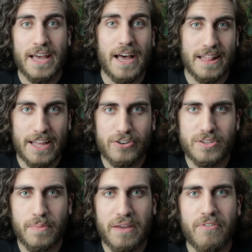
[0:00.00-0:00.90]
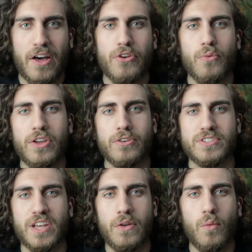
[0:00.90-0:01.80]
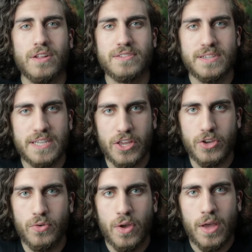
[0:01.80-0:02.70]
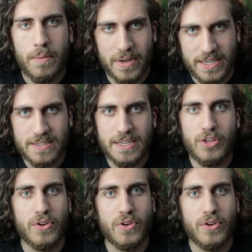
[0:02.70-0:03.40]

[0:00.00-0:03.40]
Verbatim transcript: A Letter to My Father, What Your Son Wants to Tell You But Doesn't.